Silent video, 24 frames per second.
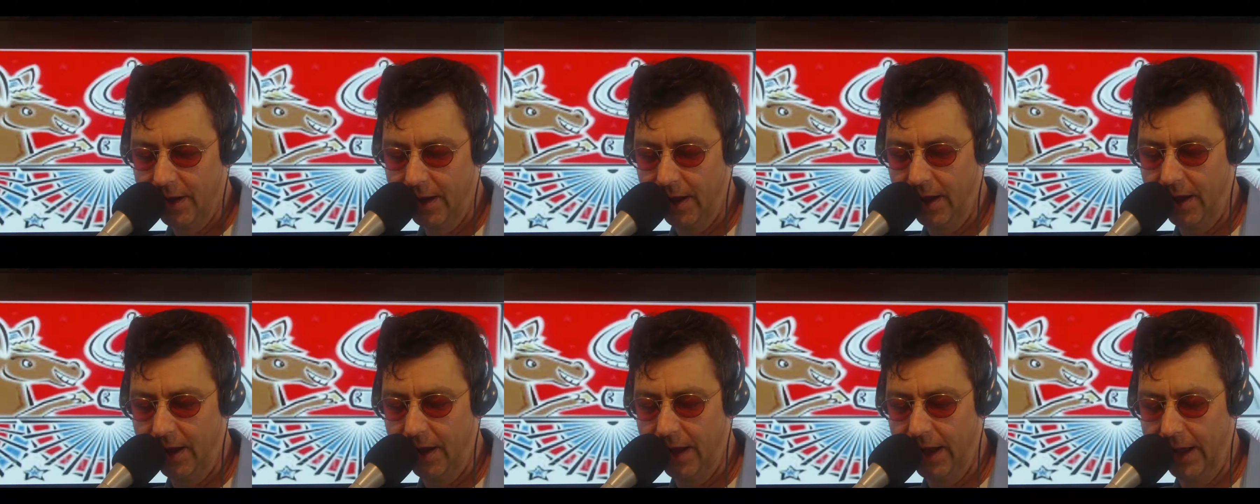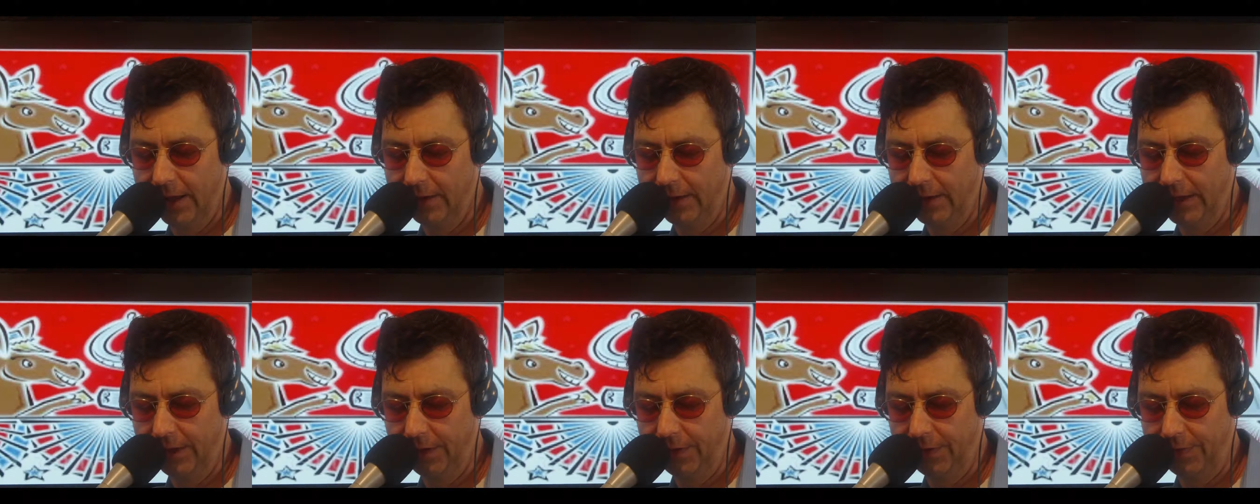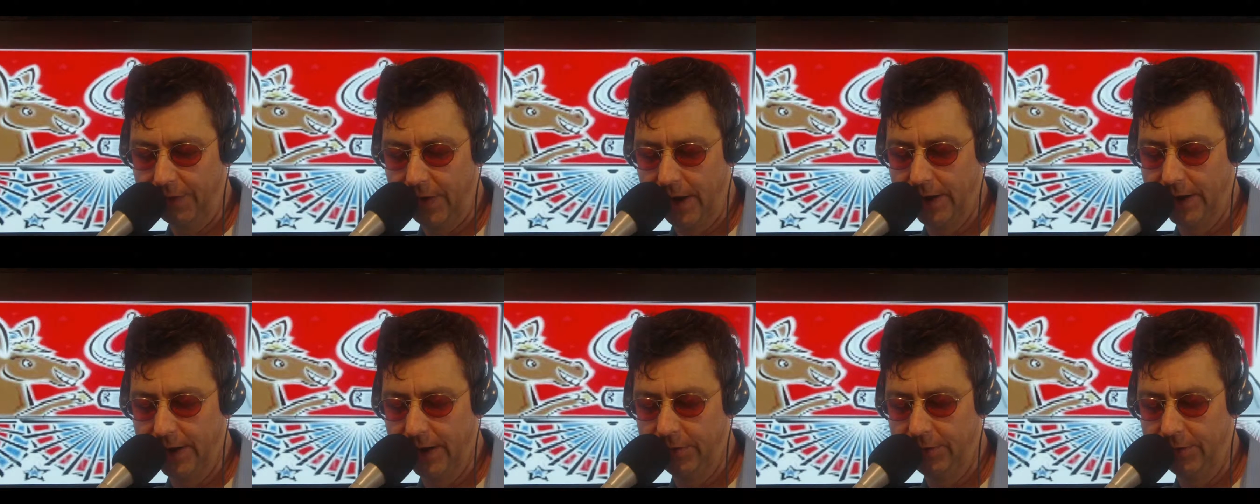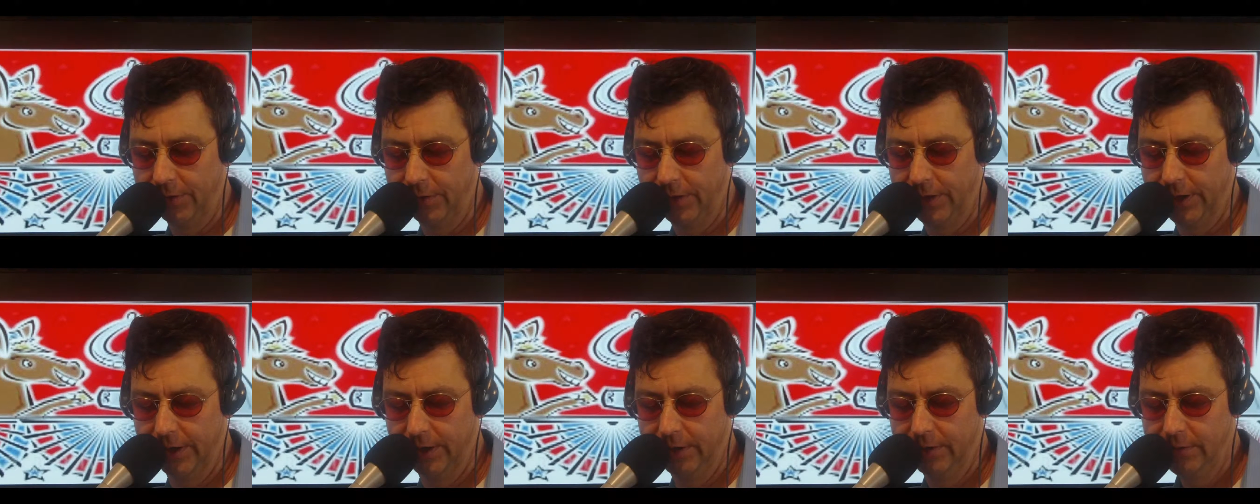at least
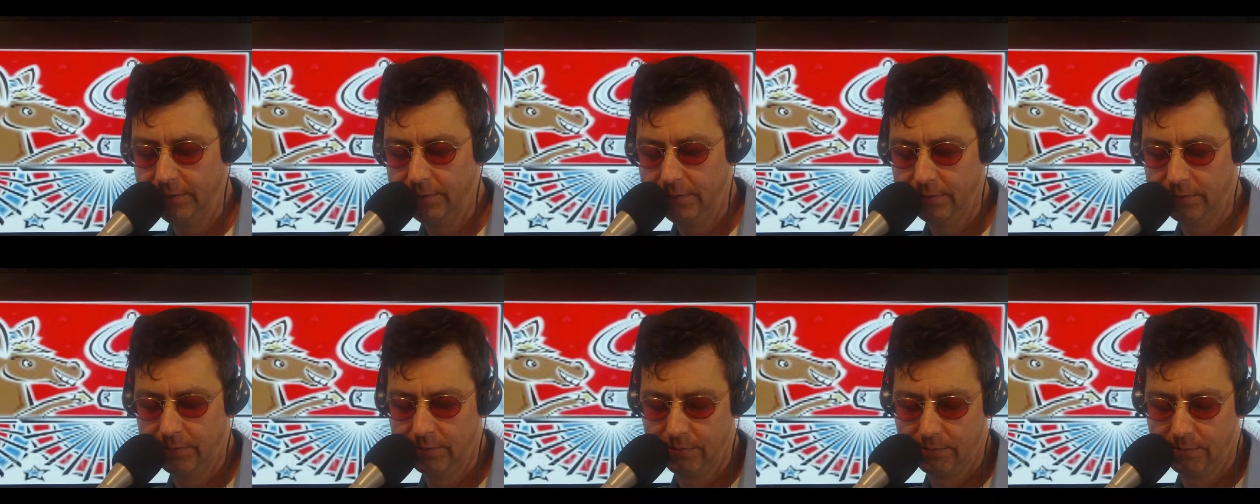financially, huh?